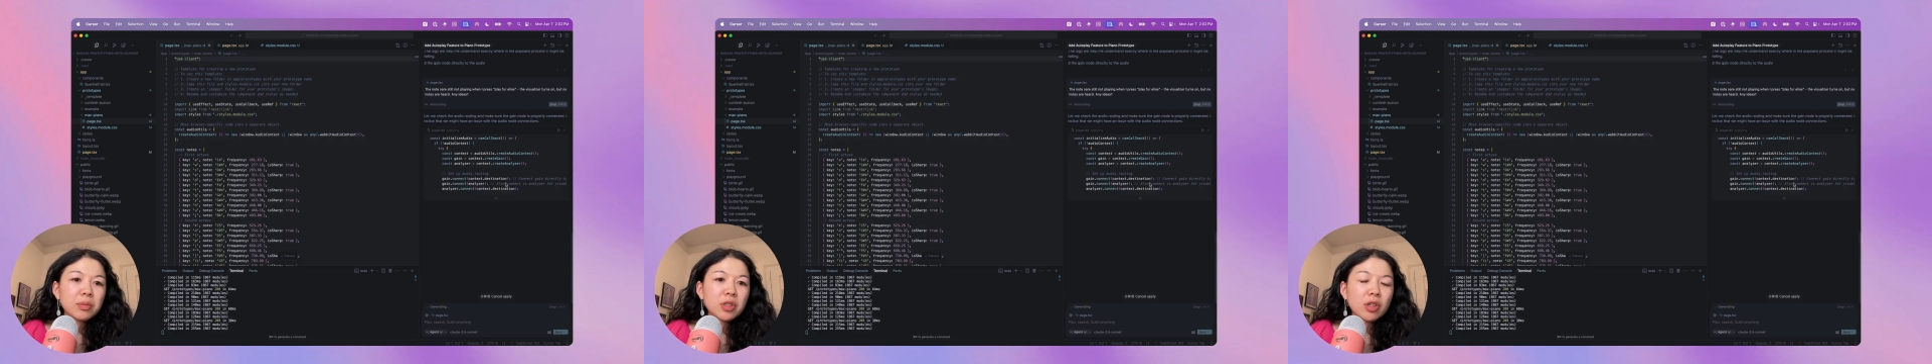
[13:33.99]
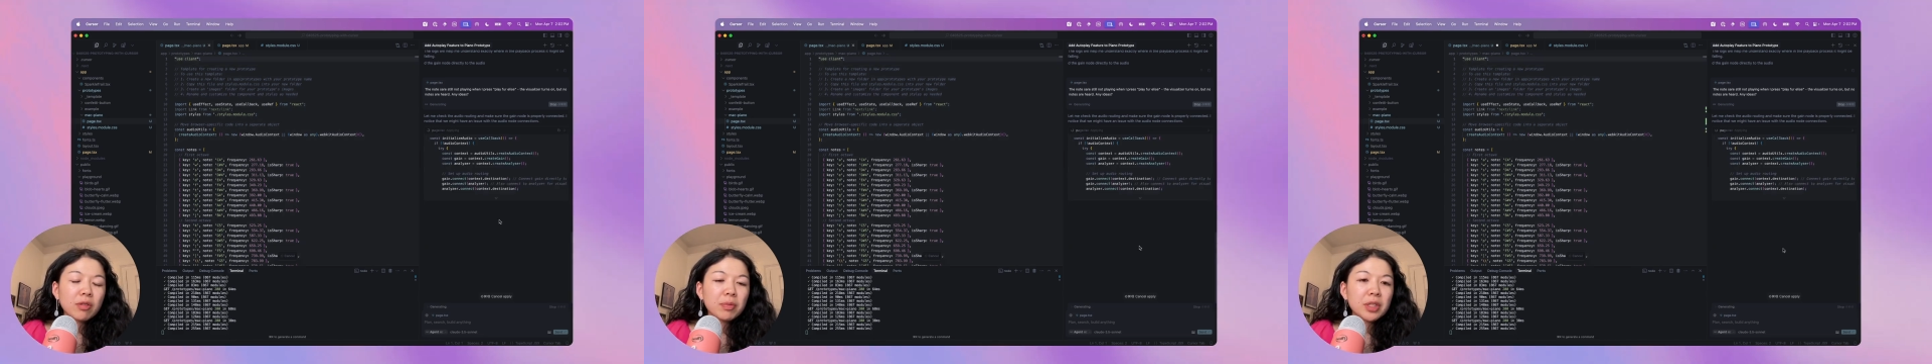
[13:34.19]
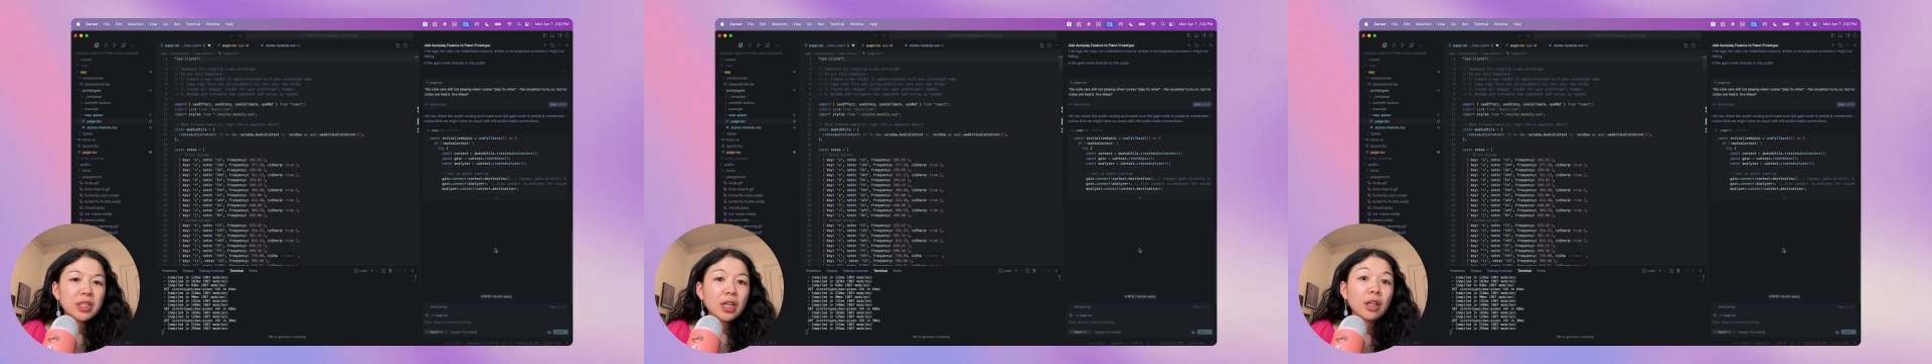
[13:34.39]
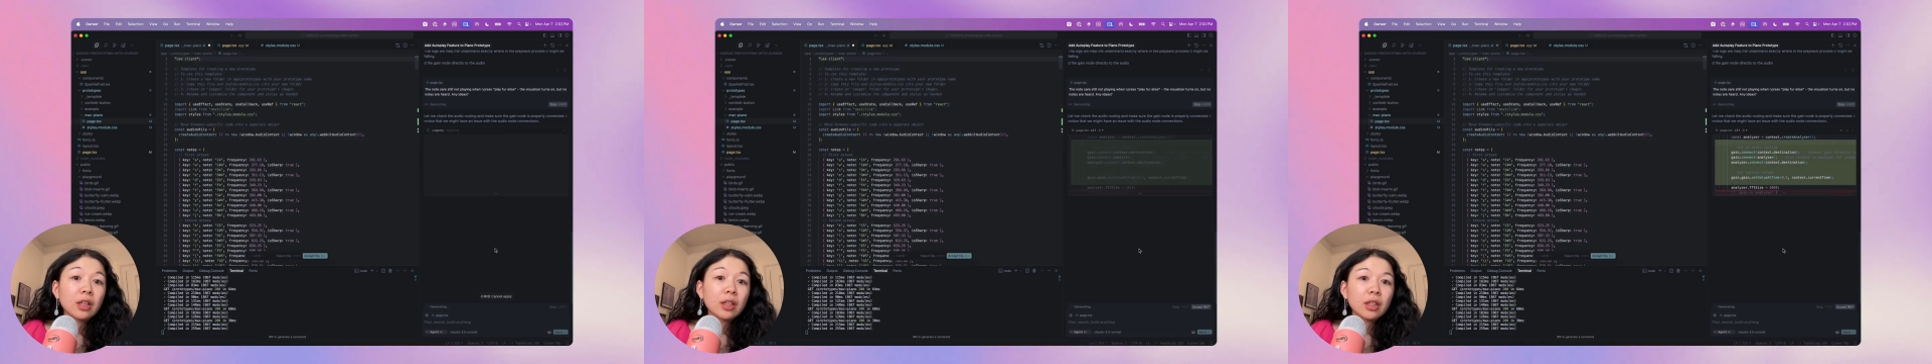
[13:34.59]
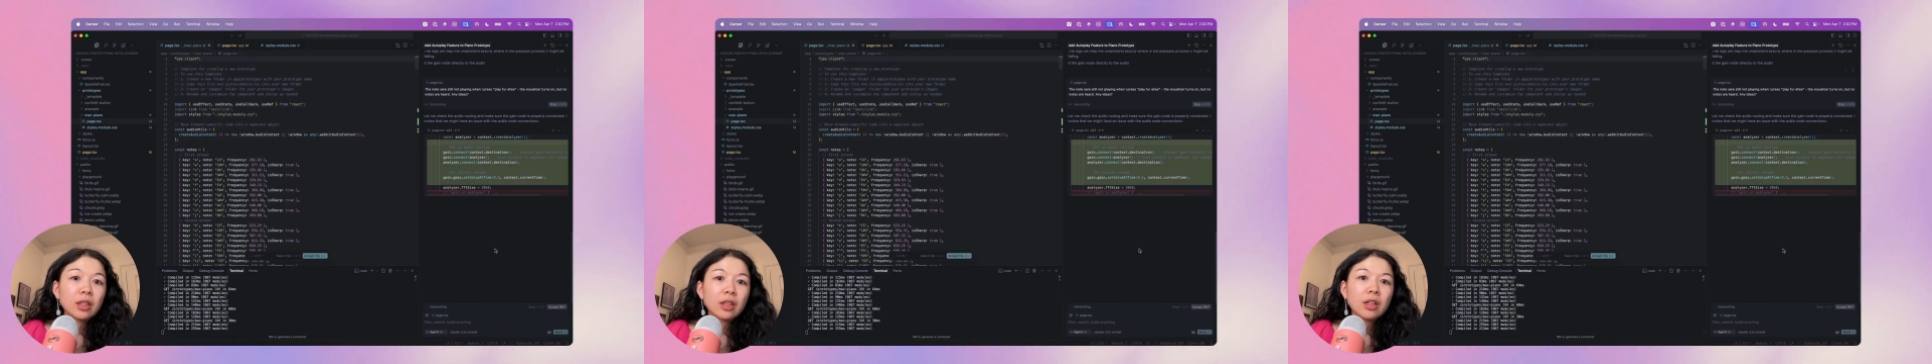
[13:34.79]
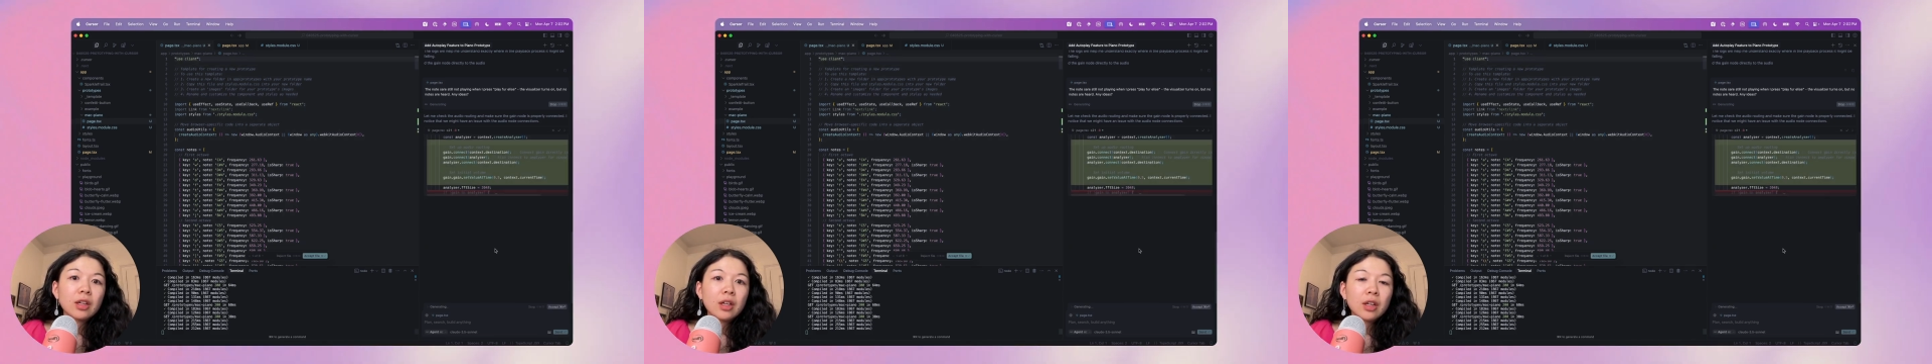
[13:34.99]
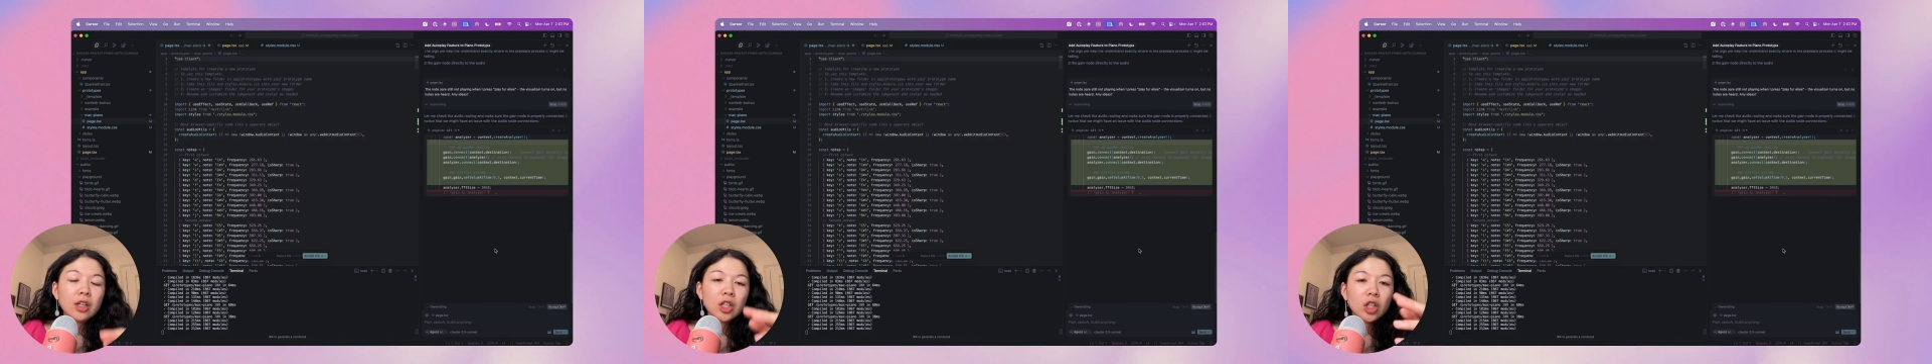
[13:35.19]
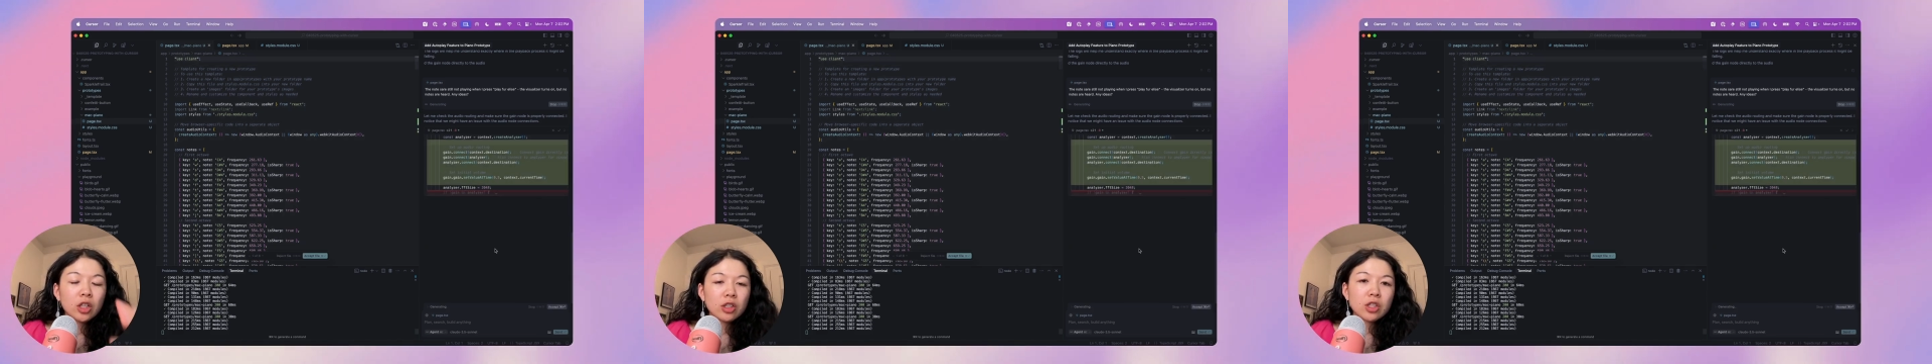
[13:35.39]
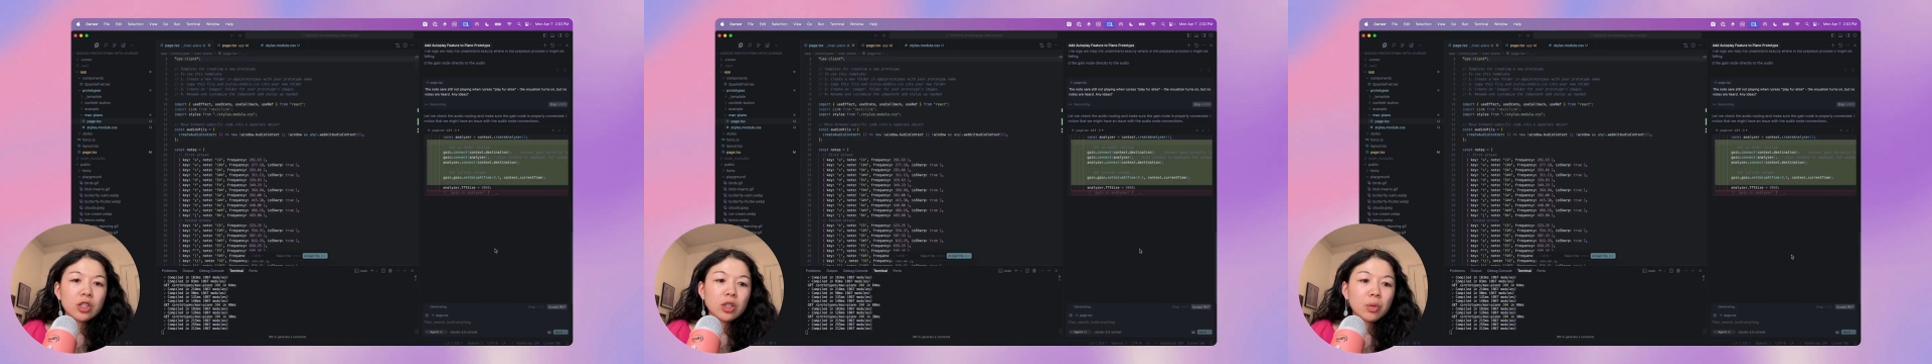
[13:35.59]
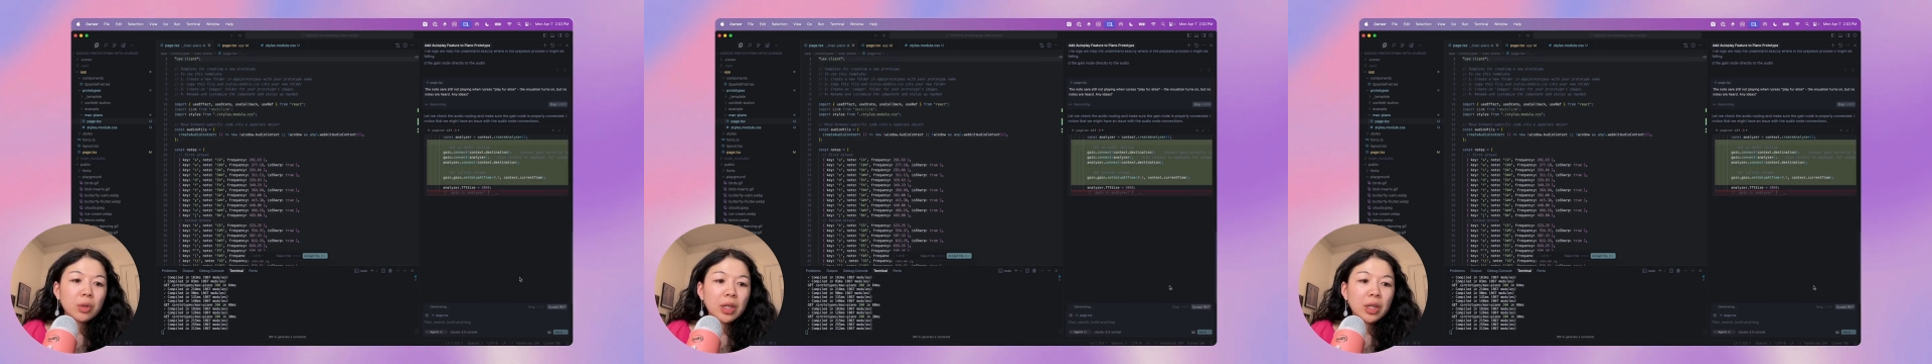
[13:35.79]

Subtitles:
So I've been telling Cursor what I'm